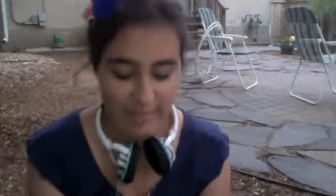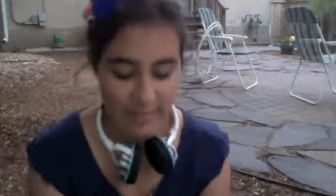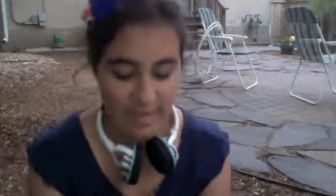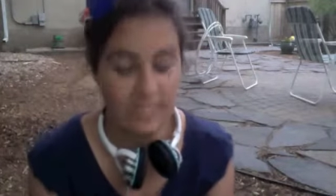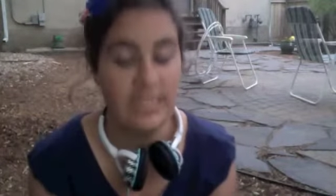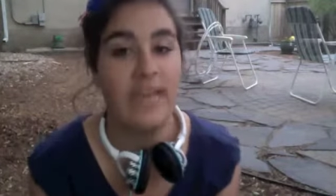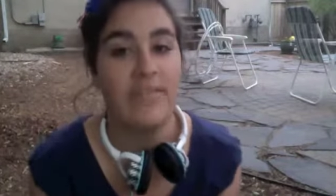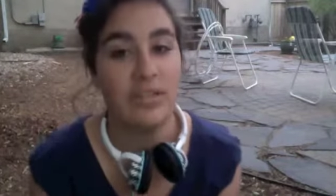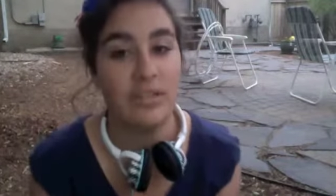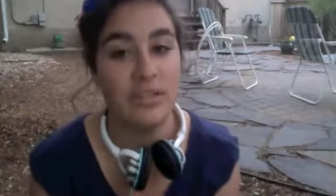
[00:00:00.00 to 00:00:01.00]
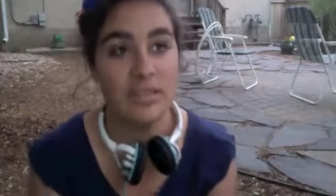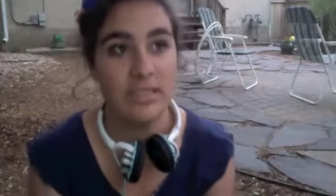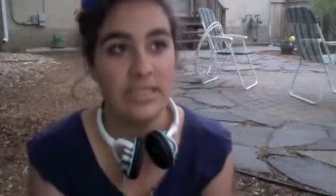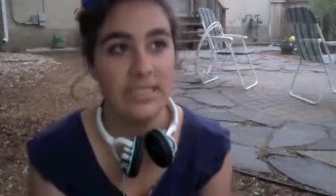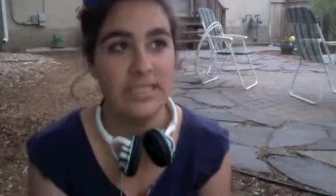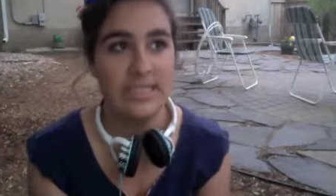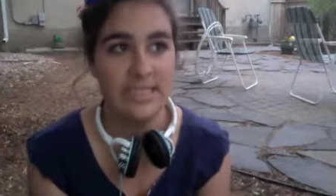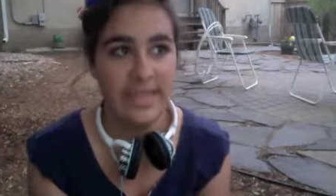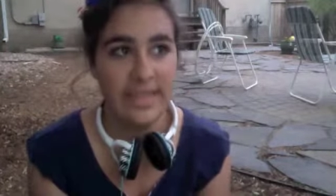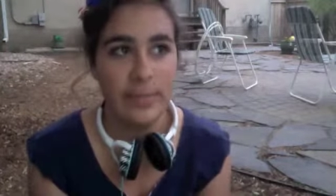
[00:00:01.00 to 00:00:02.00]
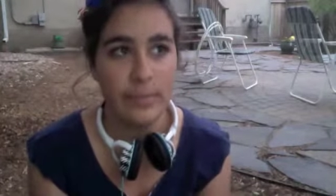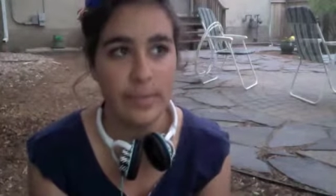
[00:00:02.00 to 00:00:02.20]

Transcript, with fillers: I've actually ever stayed with